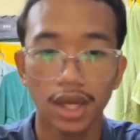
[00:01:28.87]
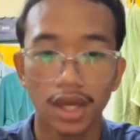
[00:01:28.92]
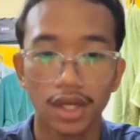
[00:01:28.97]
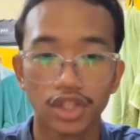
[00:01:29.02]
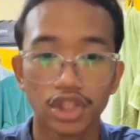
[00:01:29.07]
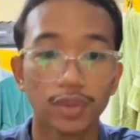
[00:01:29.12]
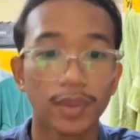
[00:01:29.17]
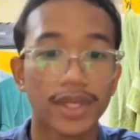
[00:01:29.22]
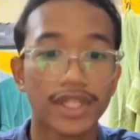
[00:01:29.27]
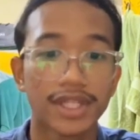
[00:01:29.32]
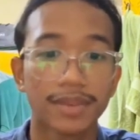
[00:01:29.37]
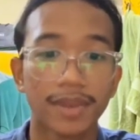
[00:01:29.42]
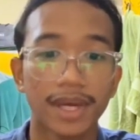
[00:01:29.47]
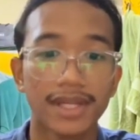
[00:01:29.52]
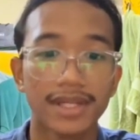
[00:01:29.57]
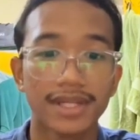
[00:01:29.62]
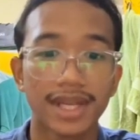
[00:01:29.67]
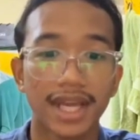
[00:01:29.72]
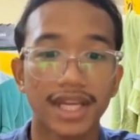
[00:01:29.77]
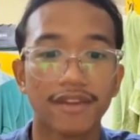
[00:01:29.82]
To
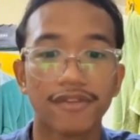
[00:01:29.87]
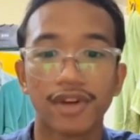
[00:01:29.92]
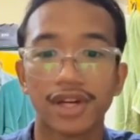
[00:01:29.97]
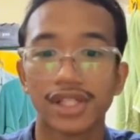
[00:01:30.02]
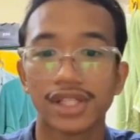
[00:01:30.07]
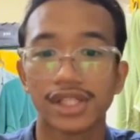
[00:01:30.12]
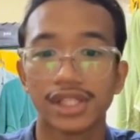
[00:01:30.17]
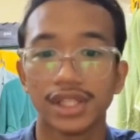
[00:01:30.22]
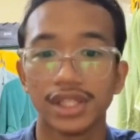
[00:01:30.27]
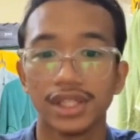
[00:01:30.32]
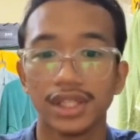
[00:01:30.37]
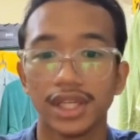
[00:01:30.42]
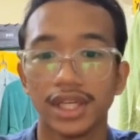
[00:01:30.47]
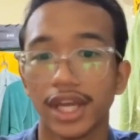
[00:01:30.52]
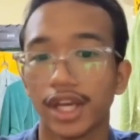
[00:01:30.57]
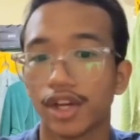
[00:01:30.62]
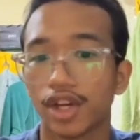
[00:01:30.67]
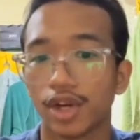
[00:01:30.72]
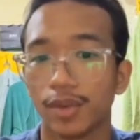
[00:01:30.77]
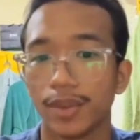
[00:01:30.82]
maximize any function in
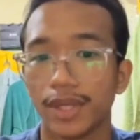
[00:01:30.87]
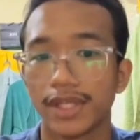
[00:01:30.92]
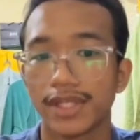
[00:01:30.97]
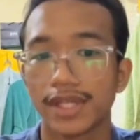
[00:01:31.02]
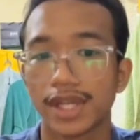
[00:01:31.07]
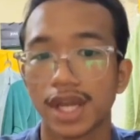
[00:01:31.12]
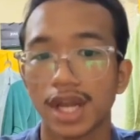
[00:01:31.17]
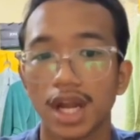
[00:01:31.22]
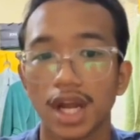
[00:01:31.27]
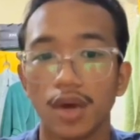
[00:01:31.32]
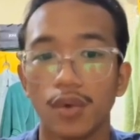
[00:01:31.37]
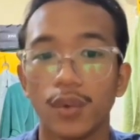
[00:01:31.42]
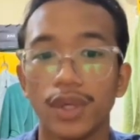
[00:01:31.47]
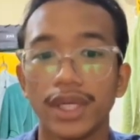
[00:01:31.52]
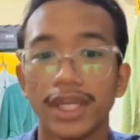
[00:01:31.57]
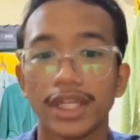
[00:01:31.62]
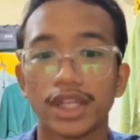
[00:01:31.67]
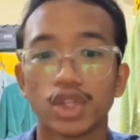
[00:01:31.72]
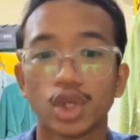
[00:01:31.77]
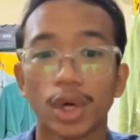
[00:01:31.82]
economics, we
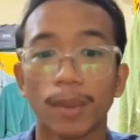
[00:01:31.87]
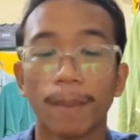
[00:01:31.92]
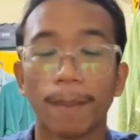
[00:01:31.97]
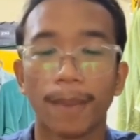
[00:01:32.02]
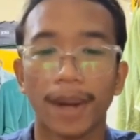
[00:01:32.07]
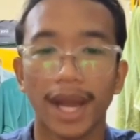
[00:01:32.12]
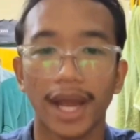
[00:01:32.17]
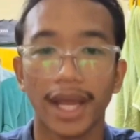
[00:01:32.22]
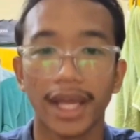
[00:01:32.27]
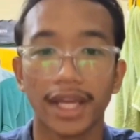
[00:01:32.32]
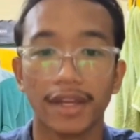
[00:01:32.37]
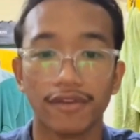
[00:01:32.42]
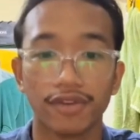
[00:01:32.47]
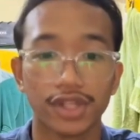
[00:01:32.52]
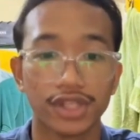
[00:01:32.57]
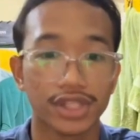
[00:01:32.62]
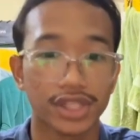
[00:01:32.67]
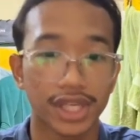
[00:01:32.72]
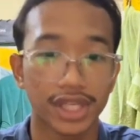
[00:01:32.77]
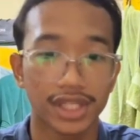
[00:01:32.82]
need to apply
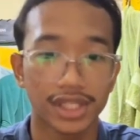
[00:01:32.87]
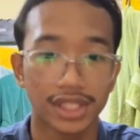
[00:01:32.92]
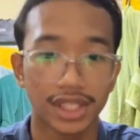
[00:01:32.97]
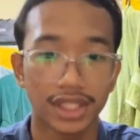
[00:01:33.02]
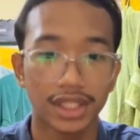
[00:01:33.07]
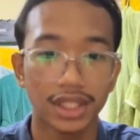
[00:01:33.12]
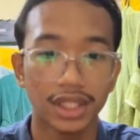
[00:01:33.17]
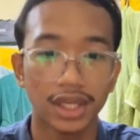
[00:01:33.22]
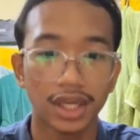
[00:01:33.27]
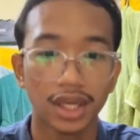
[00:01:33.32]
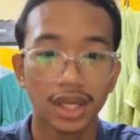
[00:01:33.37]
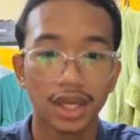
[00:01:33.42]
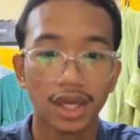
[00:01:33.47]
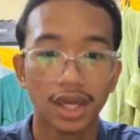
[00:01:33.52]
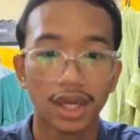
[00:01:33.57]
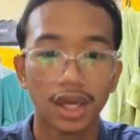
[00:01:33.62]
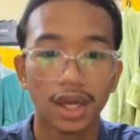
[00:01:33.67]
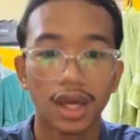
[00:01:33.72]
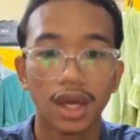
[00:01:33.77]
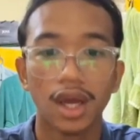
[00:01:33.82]
differentiation.
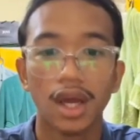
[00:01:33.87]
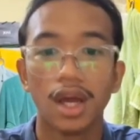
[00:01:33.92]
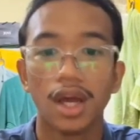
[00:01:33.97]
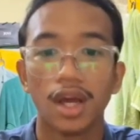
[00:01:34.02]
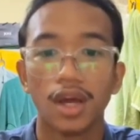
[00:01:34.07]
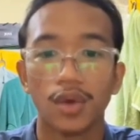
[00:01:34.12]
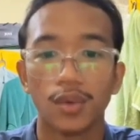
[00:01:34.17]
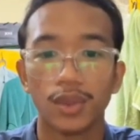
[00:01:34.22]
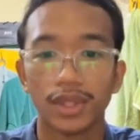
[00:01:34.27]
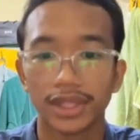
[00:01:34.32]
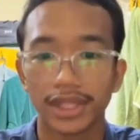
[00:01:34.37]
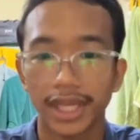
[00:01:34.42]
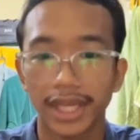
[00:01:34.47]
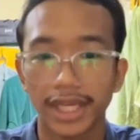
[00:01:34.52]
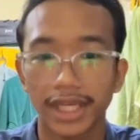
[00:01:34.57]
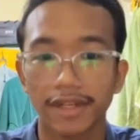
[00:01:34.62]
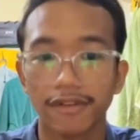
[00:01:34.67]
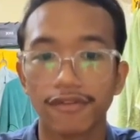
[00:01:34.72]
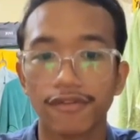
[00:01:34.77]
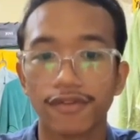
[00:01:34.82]
We take
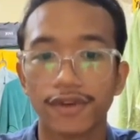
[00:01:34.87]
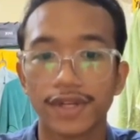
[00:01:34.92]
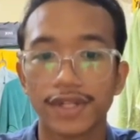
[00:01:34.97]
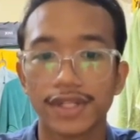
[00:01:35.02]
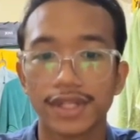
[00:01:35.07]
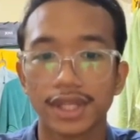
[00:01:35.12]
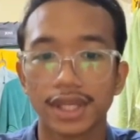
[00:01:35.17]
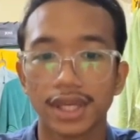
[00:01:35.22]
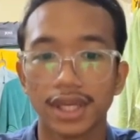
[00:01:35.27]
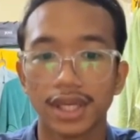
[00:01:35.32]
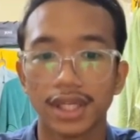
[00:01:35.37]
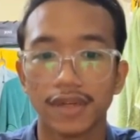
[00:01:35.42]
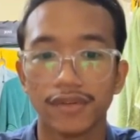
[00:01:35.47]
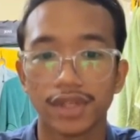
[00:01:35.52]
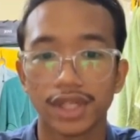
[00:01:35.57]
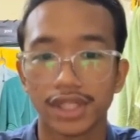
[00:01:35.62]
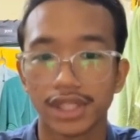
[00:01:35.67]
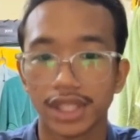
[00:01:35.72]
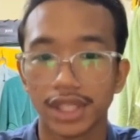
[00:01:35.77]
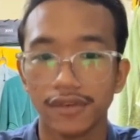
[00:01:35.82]
the first
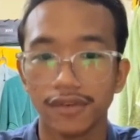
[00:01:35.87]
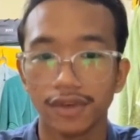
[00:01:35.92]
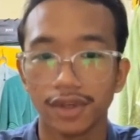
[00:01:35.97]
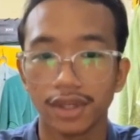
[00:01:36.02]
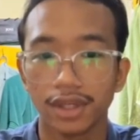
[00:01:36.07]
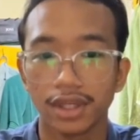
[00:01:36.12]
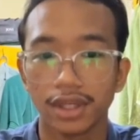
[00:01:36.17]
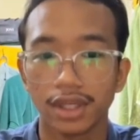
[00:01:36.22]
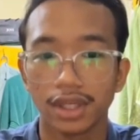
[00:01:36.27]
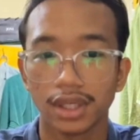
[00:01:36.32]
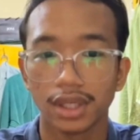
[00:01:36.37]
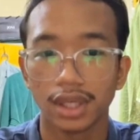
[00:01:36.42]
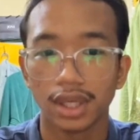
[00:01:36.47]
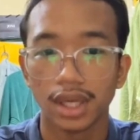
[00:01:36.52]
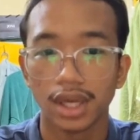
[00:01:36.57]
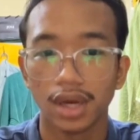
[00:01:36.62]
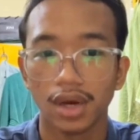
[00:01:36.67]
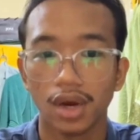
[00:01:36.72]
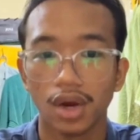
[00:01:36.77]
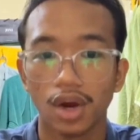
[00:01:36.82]
derivative
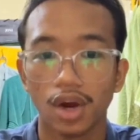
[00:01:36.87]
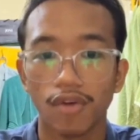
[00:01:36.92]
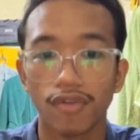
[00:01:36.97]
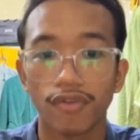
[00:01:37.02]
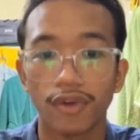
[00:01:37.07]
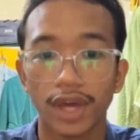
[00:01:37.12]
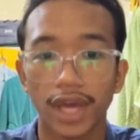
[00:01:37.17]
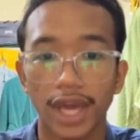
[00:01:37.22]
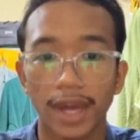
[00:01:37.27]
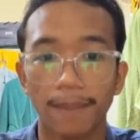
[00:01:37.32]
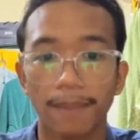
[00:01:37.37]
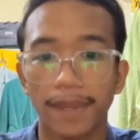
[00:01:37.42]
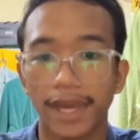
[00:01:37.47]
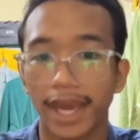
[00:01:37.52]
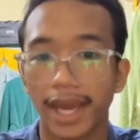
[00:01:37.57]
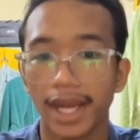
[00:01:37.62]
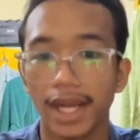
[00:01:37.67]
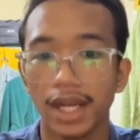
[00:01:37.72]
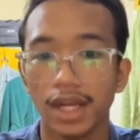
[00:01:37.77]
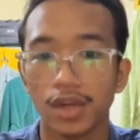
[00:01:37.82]
of
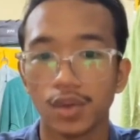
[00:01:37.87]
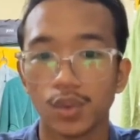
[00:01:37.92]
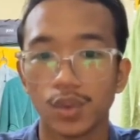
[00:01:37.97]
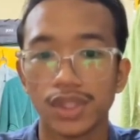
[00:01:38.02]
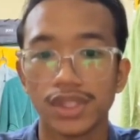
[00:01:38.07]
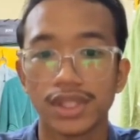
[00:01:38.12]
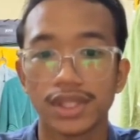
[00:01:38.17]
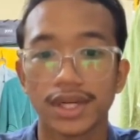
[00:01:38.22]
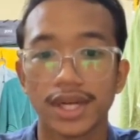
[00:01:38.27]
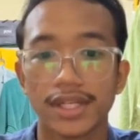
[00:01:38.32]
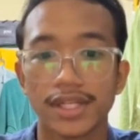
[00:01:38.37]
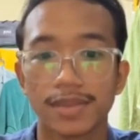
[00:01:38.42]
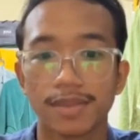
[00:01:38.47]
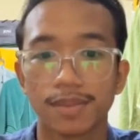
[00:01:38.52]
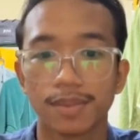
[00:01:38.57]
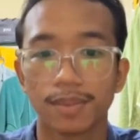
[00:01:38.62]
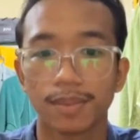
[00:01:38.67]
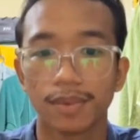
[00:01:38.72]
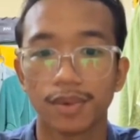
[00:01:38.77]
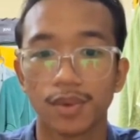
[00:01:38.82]
APL,
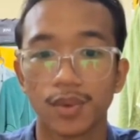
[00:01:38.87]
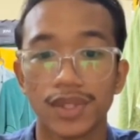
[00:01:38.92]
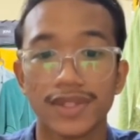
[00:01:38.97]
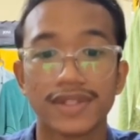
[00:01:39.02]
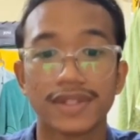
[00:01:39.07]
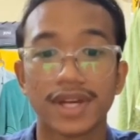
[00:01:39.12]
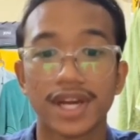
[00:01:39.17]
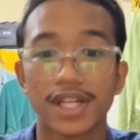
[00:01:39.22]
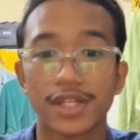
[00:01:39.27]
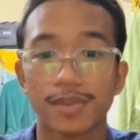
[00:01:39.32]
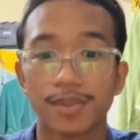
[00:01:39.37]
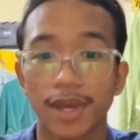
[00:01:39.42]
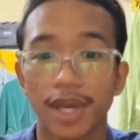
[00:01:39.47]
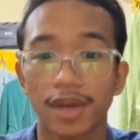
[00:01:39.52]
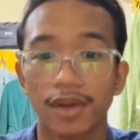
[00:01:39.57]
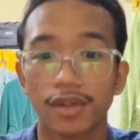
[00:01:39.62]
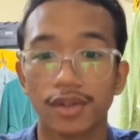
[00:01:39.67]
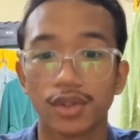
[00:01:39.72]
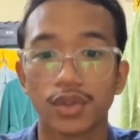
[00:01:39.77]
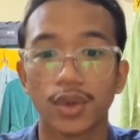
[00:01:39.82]
with
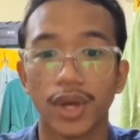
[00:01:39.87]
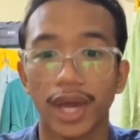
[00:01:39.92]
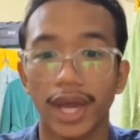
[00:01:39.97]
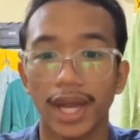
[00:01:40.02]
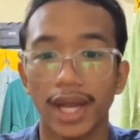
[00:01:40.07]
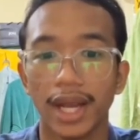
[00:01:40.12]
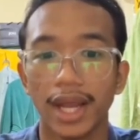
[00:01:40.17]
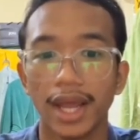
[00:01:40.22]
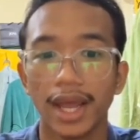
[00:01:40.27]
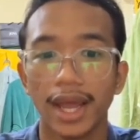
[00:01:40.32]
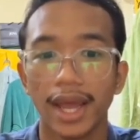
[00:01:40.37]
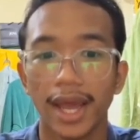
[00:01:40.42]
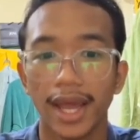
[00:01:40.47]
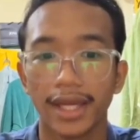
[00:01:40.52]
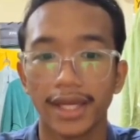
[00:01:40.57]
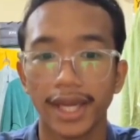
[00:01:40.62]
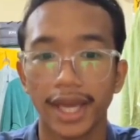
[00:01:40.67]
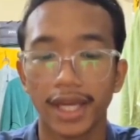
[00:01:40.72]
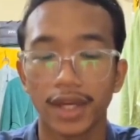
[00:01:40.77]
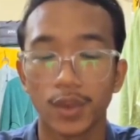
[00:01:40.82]
respect to L, and
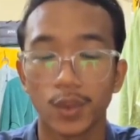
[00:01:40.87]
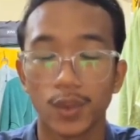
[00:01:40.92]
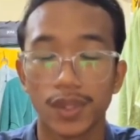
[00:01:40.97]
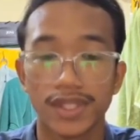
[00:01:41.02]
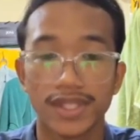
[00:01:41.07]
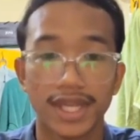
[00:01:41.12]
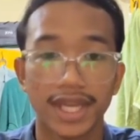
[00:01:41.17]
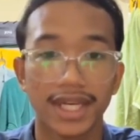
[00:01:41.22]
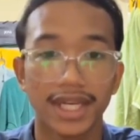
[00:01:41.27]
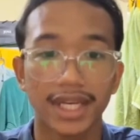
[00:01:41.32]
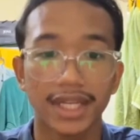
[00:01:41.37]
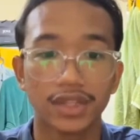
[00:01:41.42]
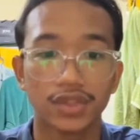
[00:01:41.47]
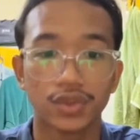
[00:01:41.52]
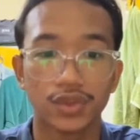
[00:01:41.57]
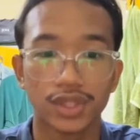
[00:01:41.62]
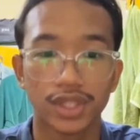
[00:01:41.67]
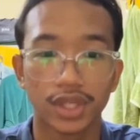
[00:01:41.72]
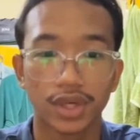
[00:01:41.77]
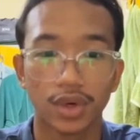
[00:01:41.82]
then we set it
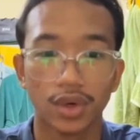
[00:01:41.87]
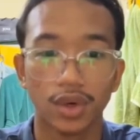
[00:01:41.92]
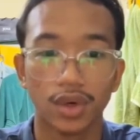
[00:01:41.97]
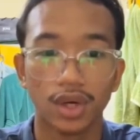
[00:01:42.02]
to 0.